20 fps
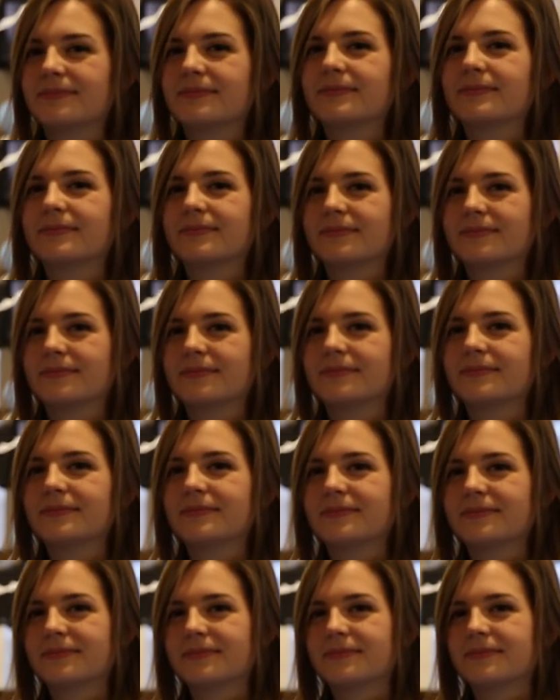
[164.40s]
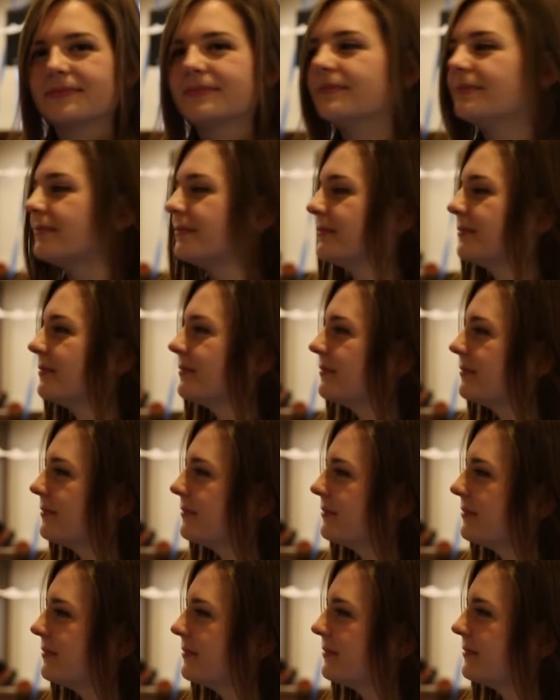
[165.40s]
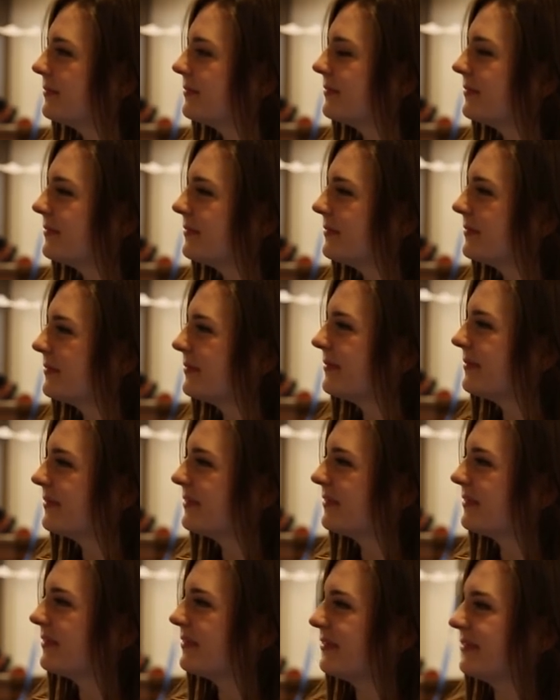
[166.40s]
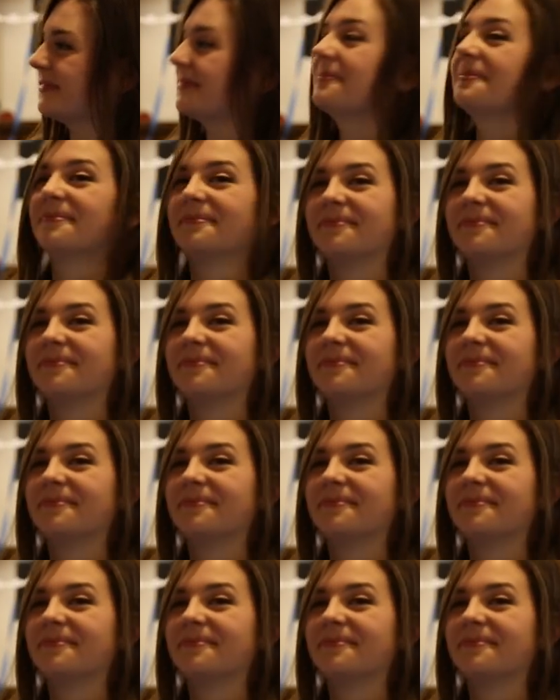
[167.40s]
(silent)